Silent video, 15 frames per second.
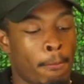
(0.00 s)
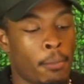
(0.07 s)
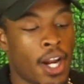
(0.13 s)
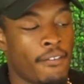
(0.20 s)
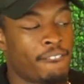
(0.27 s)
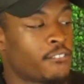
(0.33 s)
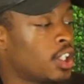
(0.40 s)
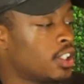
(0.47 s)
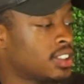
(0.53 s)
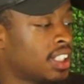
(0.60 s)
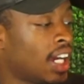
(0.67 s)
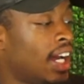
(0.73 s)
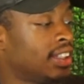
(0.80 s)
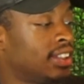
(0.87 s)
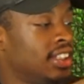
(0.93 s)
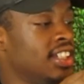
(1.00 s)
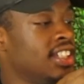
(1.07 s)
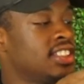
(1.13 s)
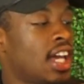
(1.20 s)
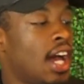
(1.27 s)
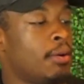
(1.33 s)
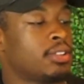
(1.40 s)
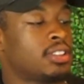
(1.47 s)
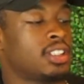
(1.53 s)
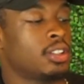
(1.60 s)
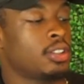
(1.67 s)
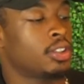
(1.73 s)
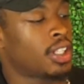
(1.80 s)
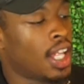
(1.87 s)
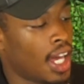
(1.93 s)
When I first got these, I was a
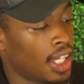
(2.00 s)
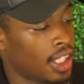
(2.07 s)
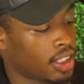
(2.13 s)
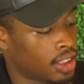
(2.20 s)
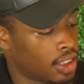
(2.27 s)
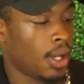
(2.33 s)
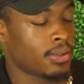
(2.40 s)
little like,